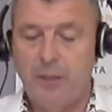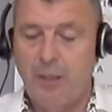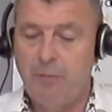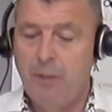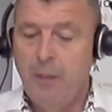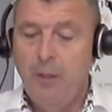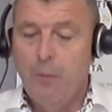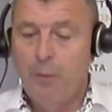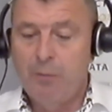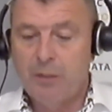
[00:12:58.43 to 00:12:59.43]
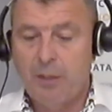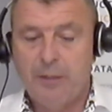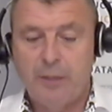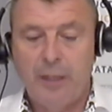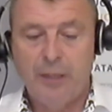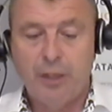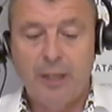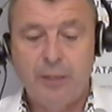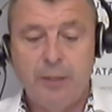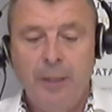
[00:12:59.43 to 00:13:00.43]
So we always like to see
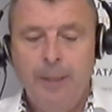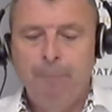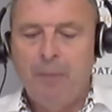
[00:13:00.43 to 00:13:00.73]
education.